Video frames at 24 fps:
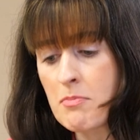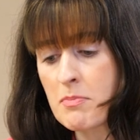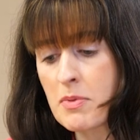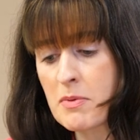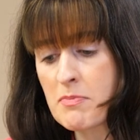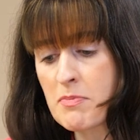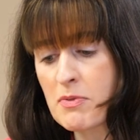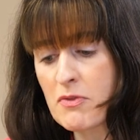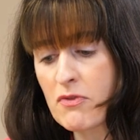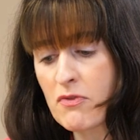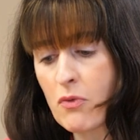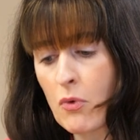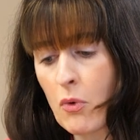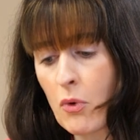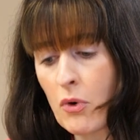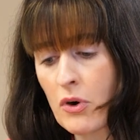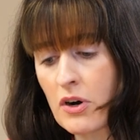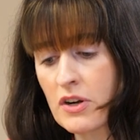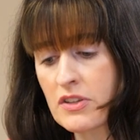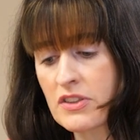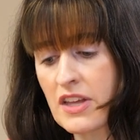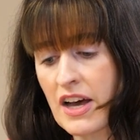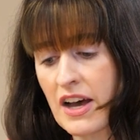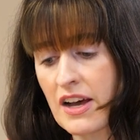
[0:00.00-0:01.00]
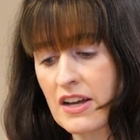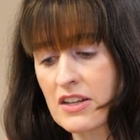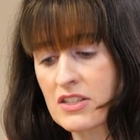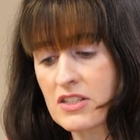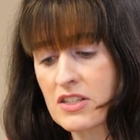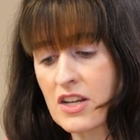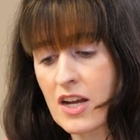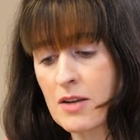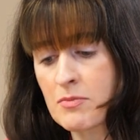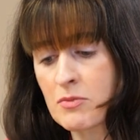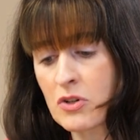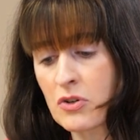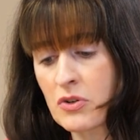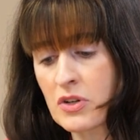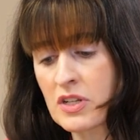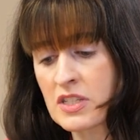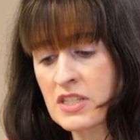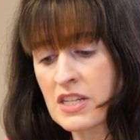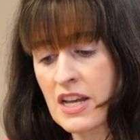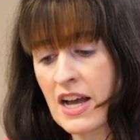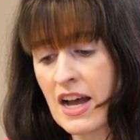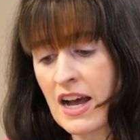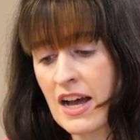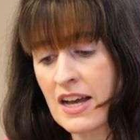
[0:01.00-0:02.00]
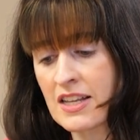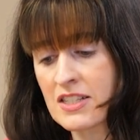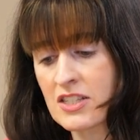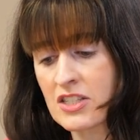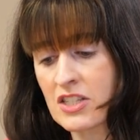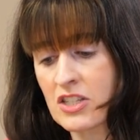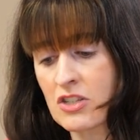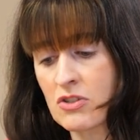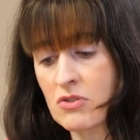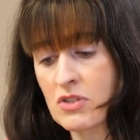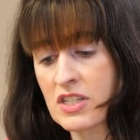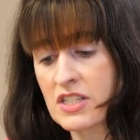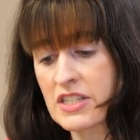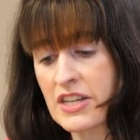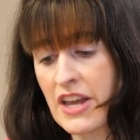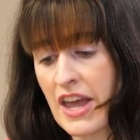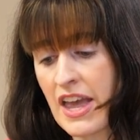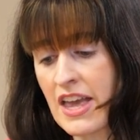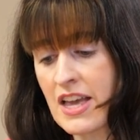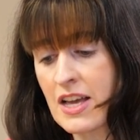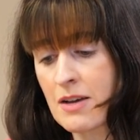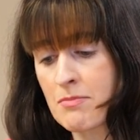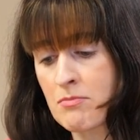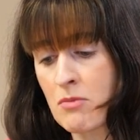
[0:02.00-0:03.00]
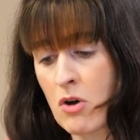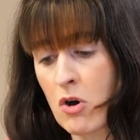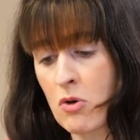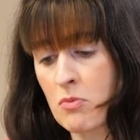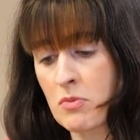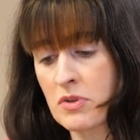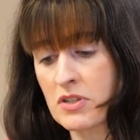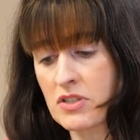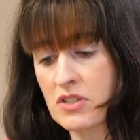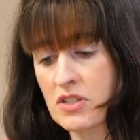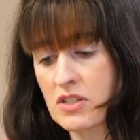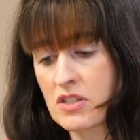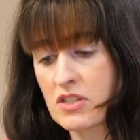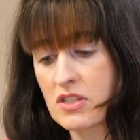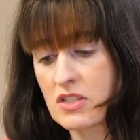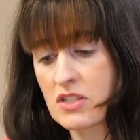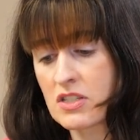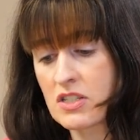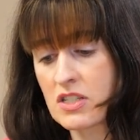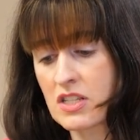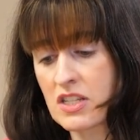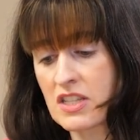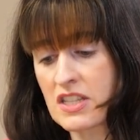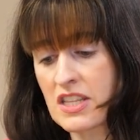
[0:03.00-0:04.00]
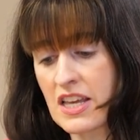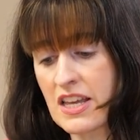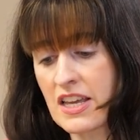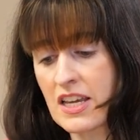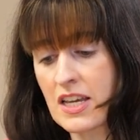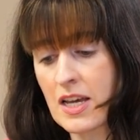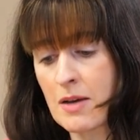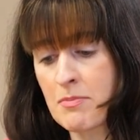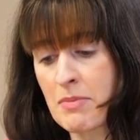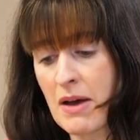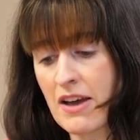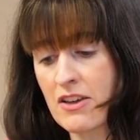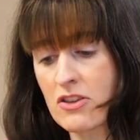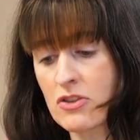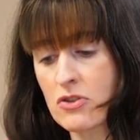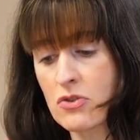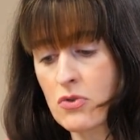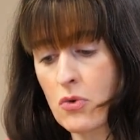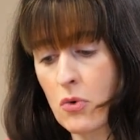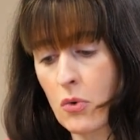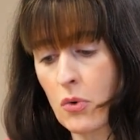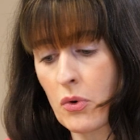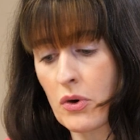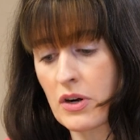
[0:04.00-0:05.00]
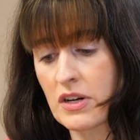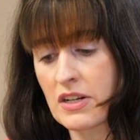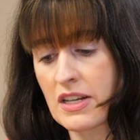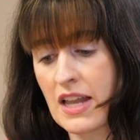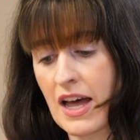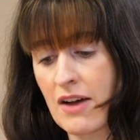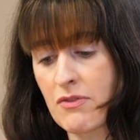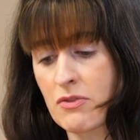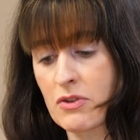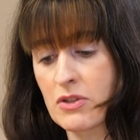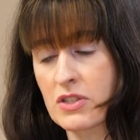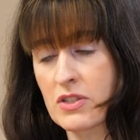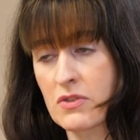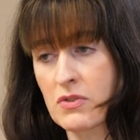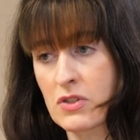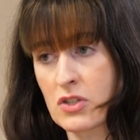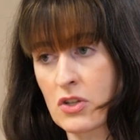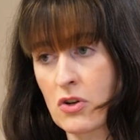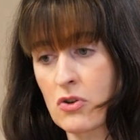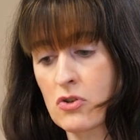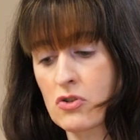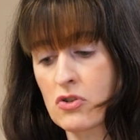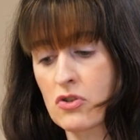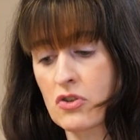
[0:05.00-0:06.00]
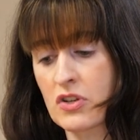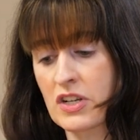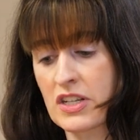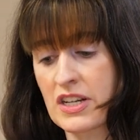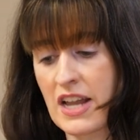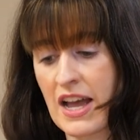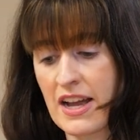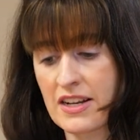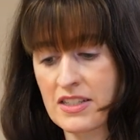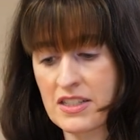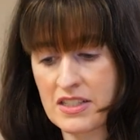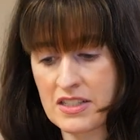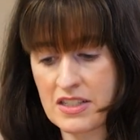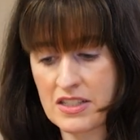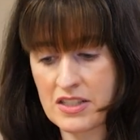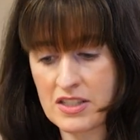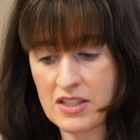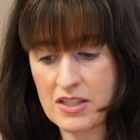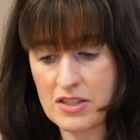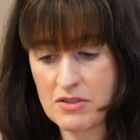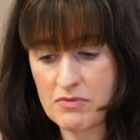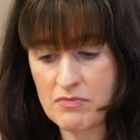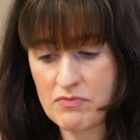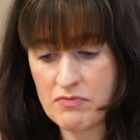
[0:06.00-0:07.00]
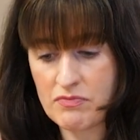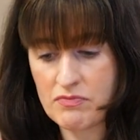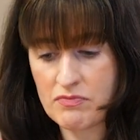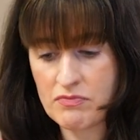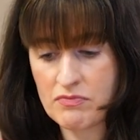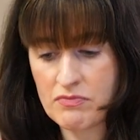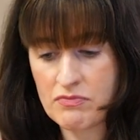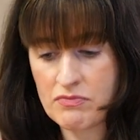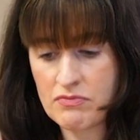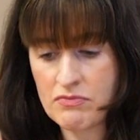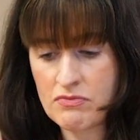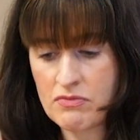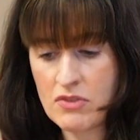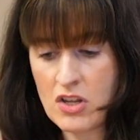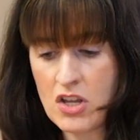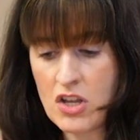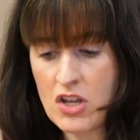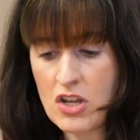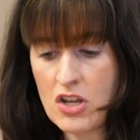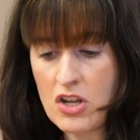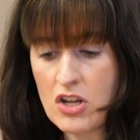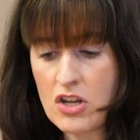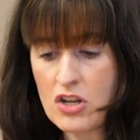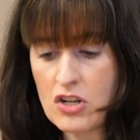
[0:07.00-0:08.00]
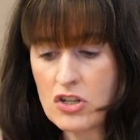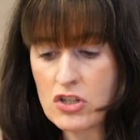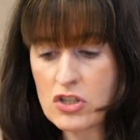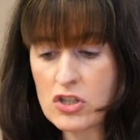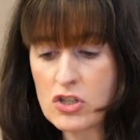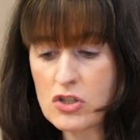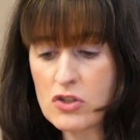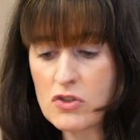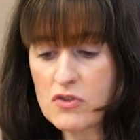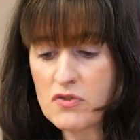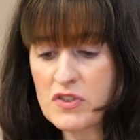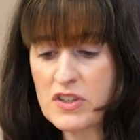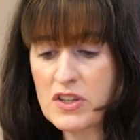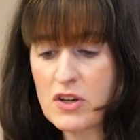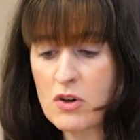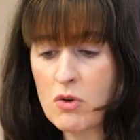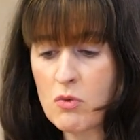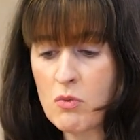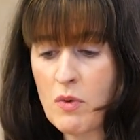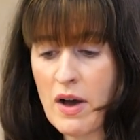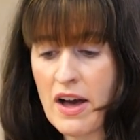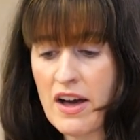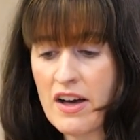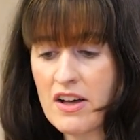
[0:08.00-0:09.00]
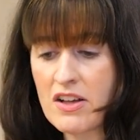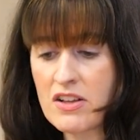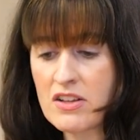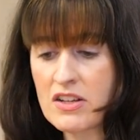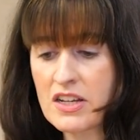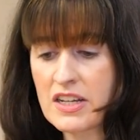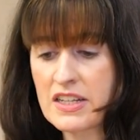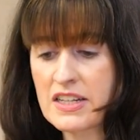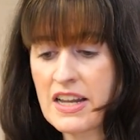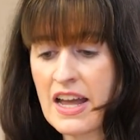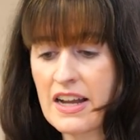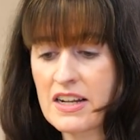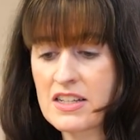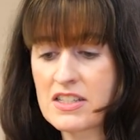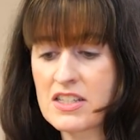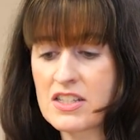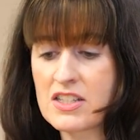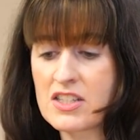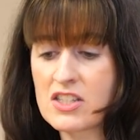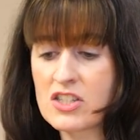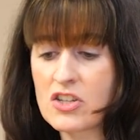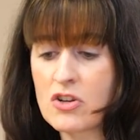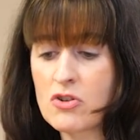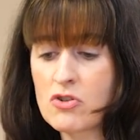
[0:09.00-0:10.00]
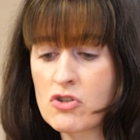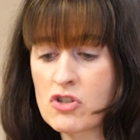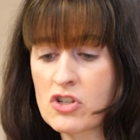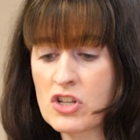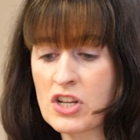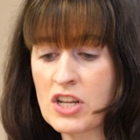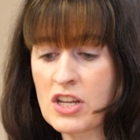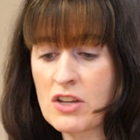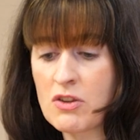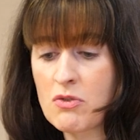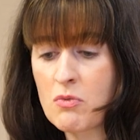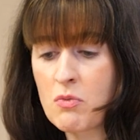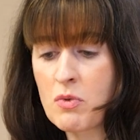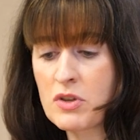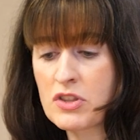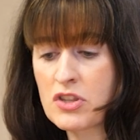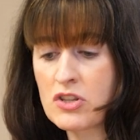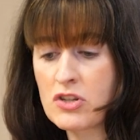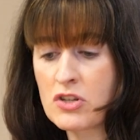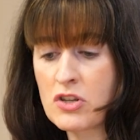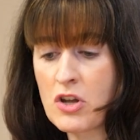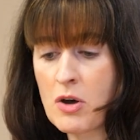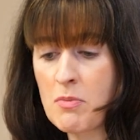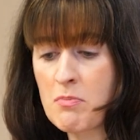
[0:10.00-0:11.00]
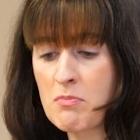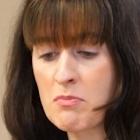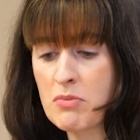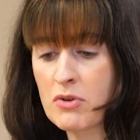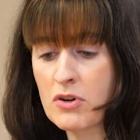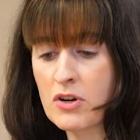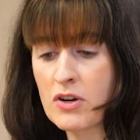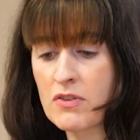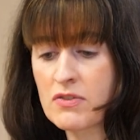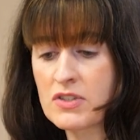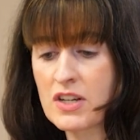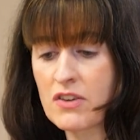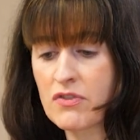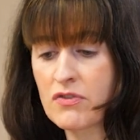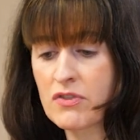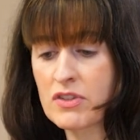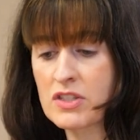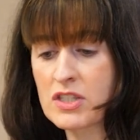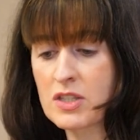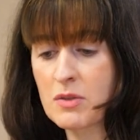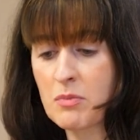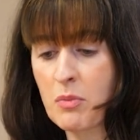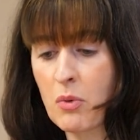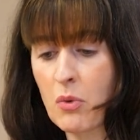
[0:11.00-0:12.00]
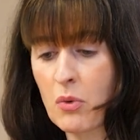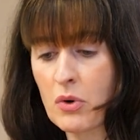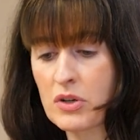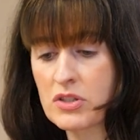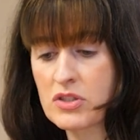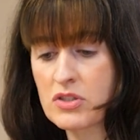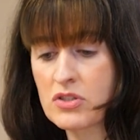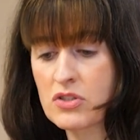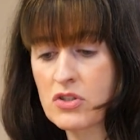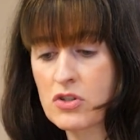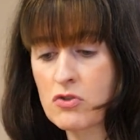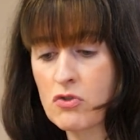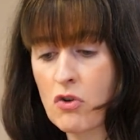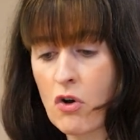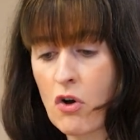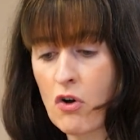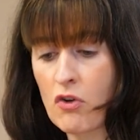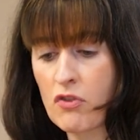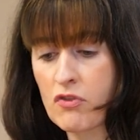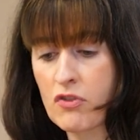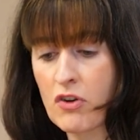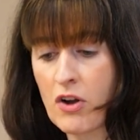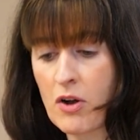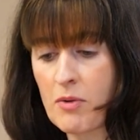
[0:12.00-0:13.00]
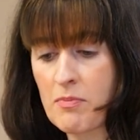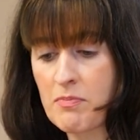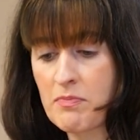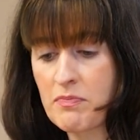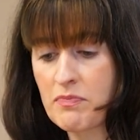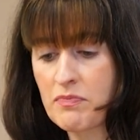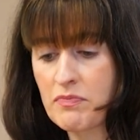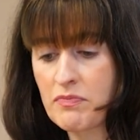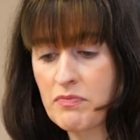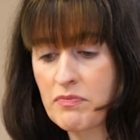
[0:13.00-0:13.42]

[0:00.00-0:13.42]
But before that, I'm going to ask you to take a moment to think about your levels of social connectedness. Do you feel well connected socially with a number of different supports to draw from?